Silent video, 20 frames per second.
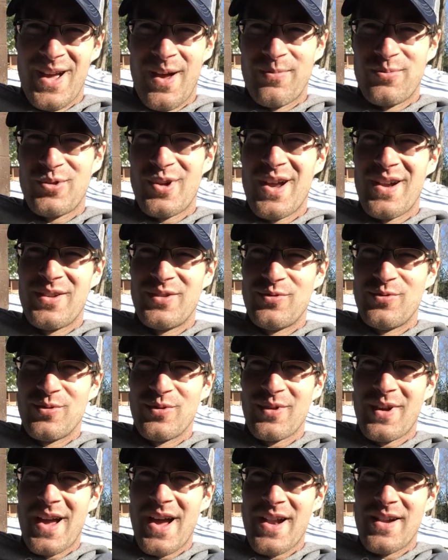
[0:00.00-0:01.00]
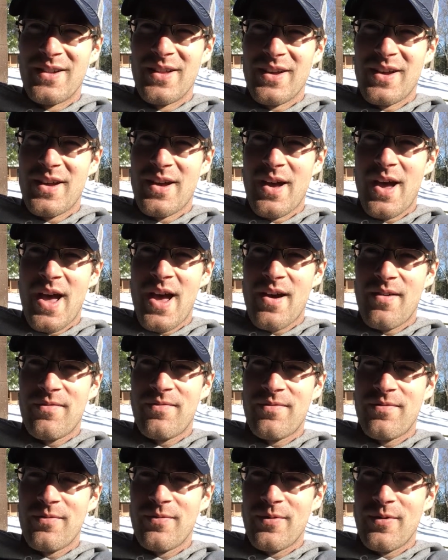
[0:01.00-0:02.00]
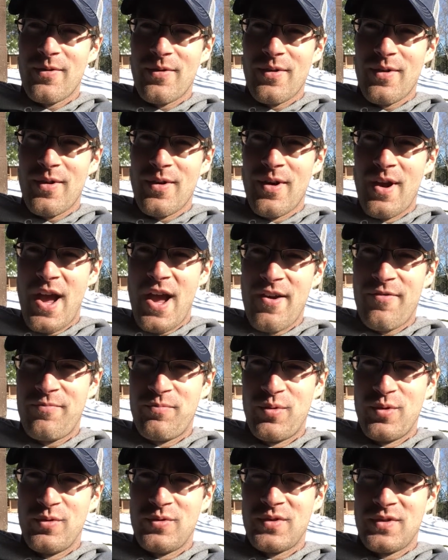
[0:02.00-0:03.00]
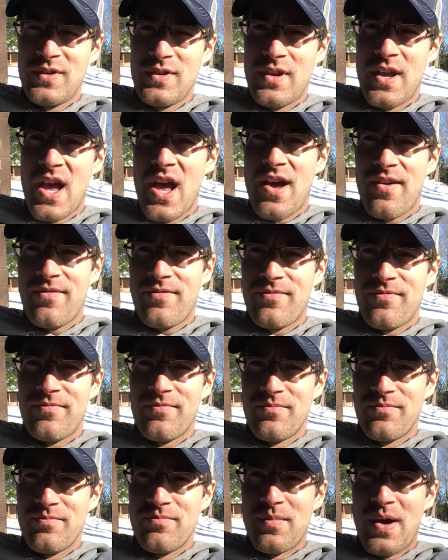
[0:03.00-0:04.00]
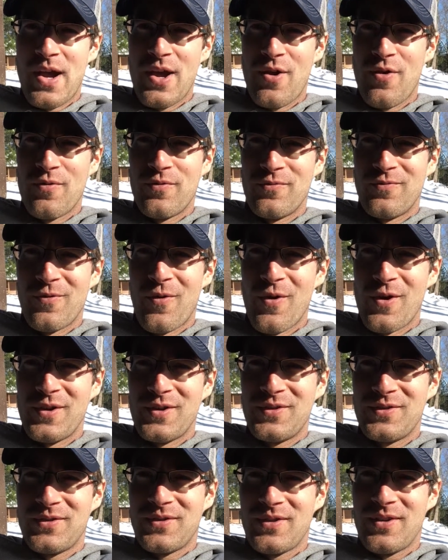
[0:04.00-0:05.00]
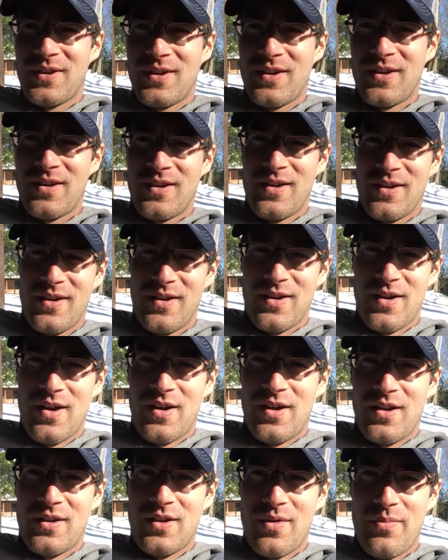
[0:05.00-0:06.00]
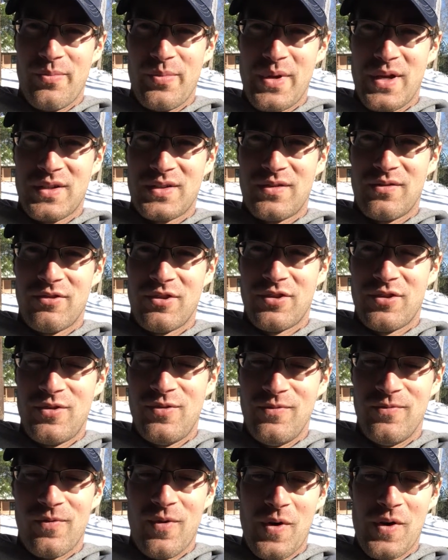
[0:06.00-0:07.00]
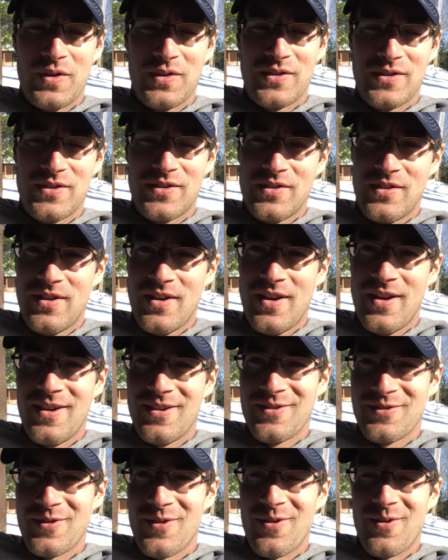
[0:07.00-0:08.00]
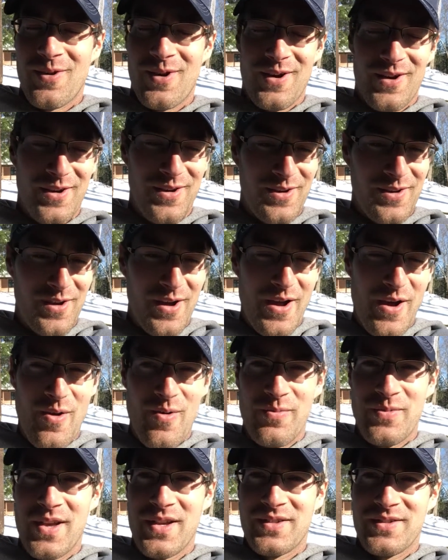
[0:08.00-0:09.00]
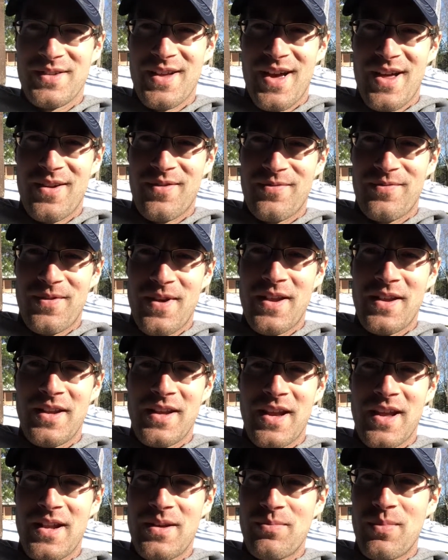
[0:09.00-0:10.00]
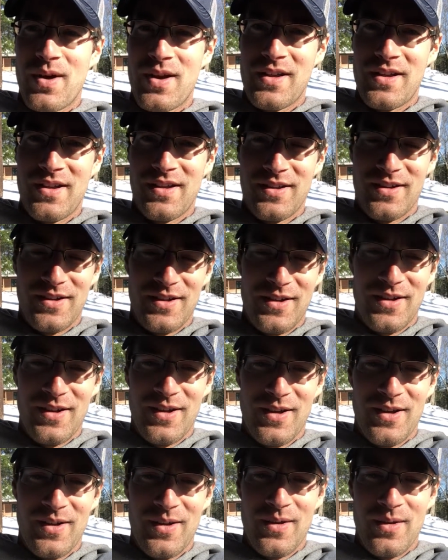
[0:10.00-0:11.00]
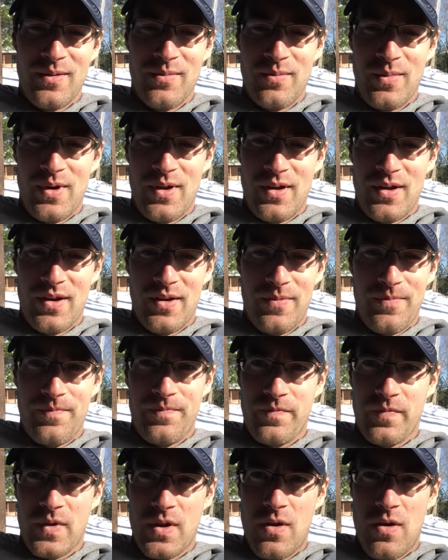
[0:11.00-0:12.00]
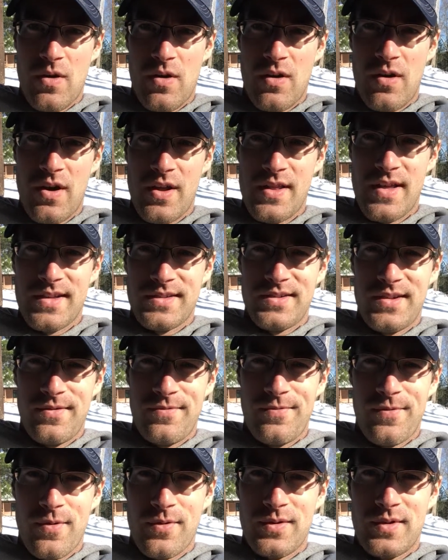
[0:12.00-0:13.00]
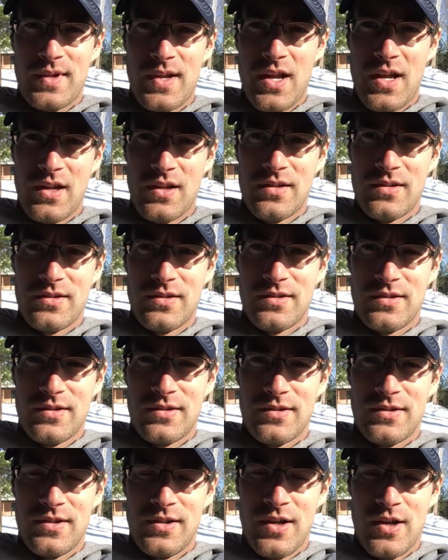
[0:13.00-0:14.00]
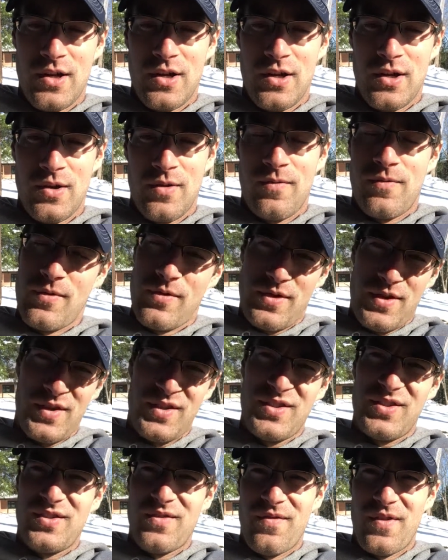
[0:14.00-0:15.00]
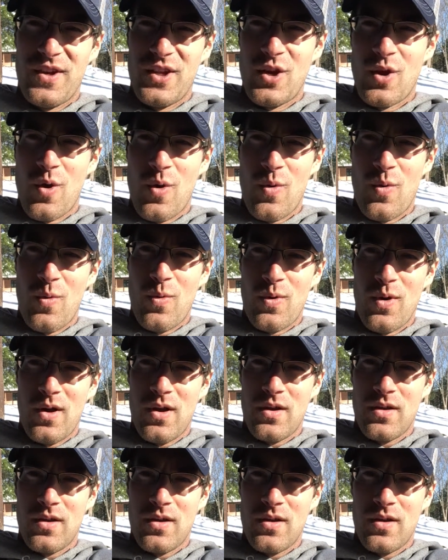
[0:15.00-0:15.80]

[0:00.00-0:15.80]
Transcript: I'm trying to do kind of like a half Bruce Lee, half my own voice. A little mix of the two voices. So I hope that's not offending anybody. But all right, that's it for today, for this video.